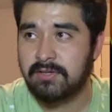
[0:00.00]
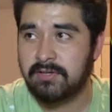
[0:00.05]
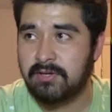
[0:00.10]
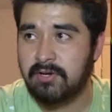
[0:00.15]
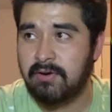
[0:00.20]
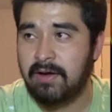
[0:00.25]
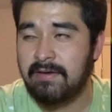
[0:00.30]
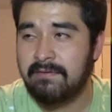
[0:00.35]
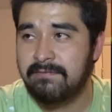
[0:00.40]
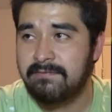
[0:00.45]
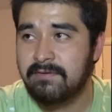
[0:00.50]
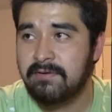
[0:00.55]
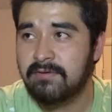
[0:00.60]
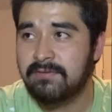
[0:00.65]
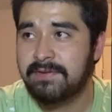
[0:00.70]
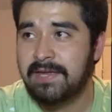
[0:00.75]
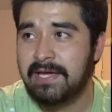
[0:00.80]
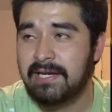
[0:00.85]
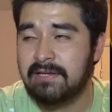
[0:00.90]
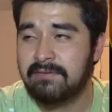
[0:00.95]
I feel
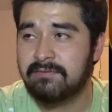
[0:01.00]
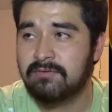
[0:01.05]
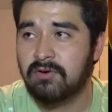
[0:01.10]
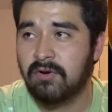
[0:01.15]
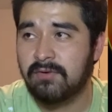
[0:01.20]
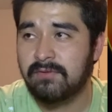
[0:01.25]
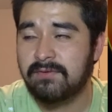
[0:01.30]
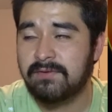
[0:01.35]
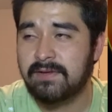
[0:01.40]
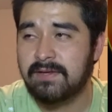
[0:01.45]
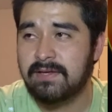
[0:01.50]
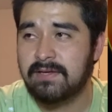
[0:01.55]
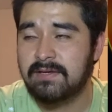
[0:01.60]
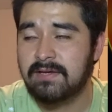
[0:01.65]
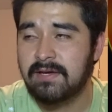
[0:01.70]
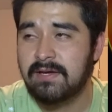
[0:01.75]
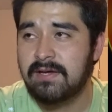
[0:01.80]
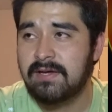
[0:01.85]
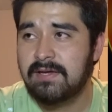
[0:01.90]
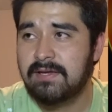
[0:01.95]
that if GoldLink
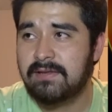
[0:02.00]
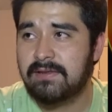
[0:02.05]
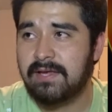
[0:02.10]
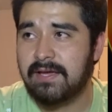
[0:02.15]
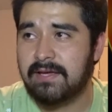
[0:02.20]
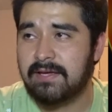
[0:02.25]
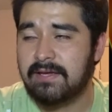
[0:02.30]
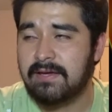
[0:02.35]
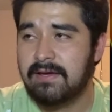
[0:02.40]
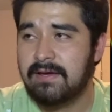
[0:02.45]
like